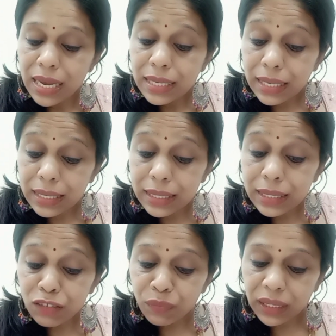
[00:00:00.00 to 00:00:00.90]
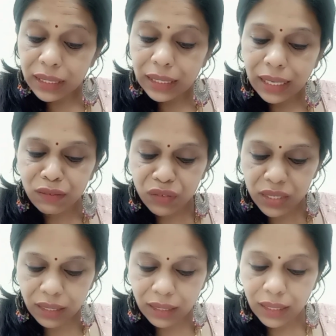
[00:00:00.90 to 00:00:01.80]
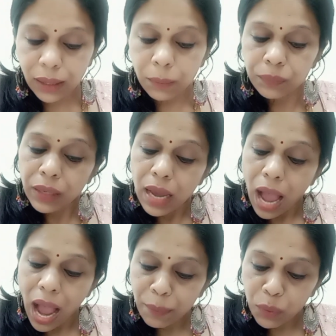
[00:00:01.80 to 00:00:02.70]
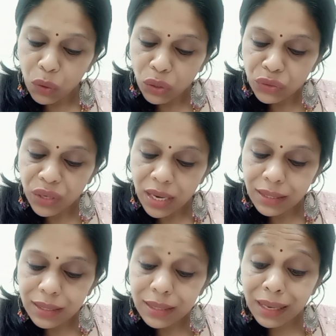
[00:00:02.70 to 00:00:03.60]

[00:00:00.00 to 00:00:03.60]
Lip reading: sensitive mentally and physically. Hypochondriasis,